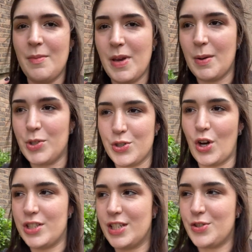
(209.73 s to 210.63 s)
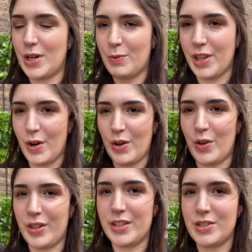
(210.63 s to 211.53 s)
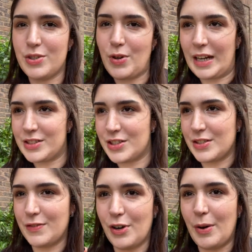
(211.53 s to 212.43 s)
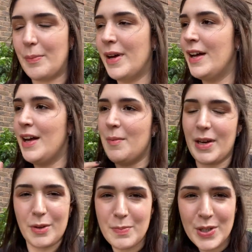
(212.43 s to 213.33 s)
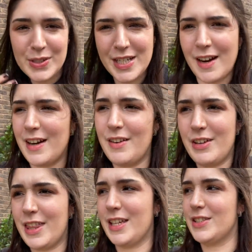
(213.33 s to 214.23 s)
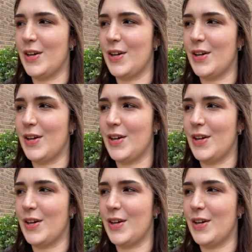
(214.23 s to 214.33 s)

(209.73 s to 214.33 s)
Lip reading: be able to concentrate without all the distractions from my computer and everything.